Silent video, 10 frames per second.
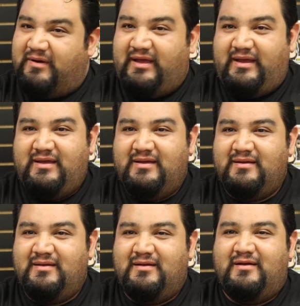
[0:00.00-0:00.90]
play
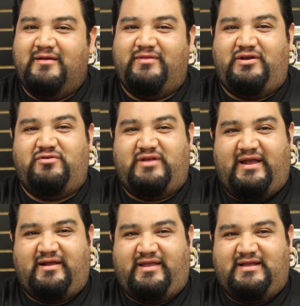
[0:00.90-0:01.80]
the new
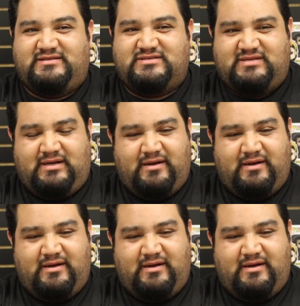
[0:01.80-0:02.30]
deck against